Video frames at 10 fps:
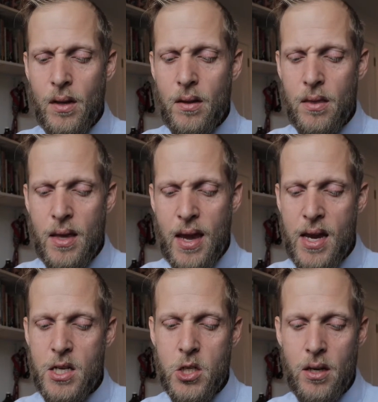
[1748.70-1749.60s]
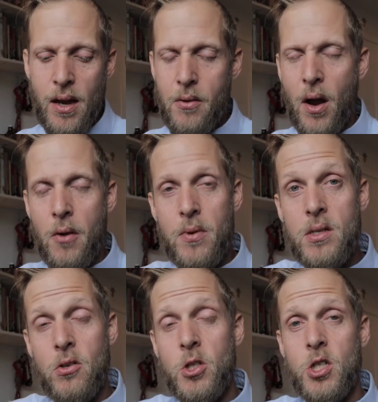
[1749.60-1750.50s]
the agent. I
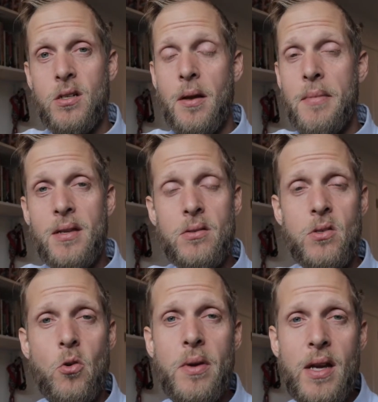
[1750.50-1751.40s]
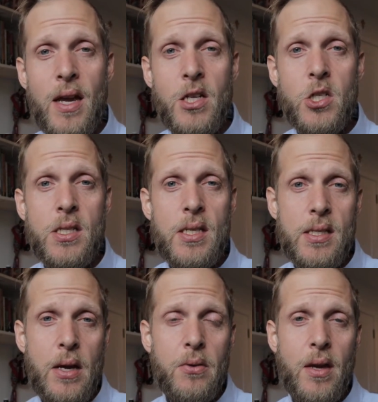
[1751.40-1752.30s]
researched, I mean, there's so many
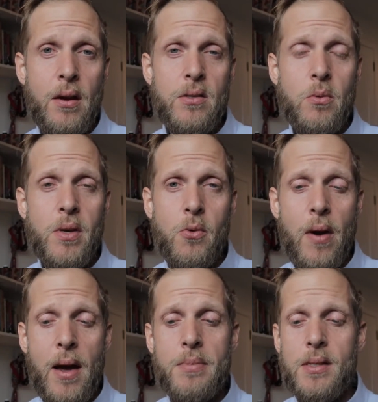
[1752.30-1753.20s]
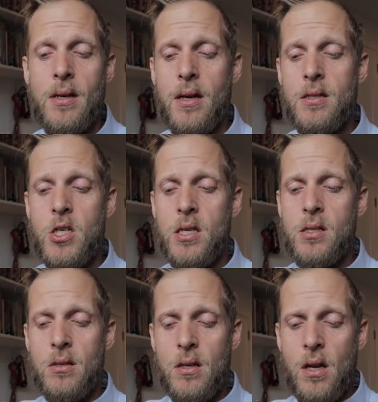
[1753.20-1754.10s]
agencies out there, so many reps, and I
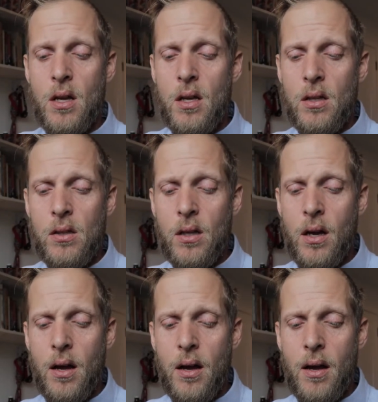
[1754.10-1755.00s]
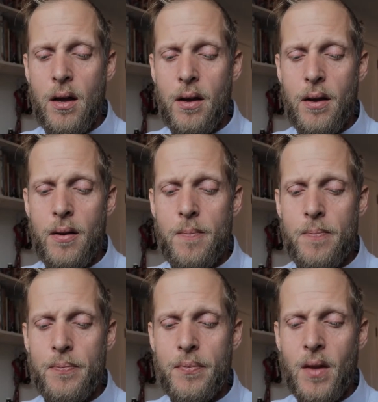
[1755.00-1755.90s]
just, I
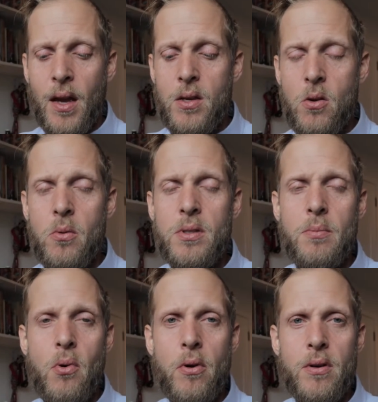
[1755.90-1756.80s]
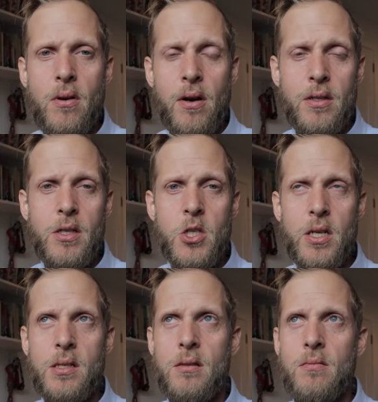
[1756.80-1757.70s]
knew it was important not to
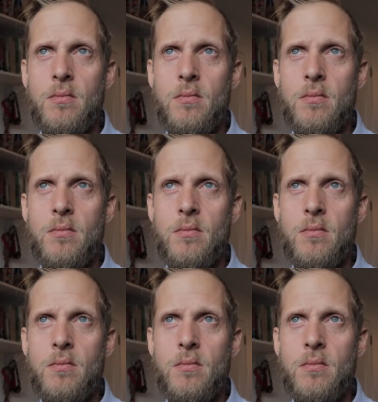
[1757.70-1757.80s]
just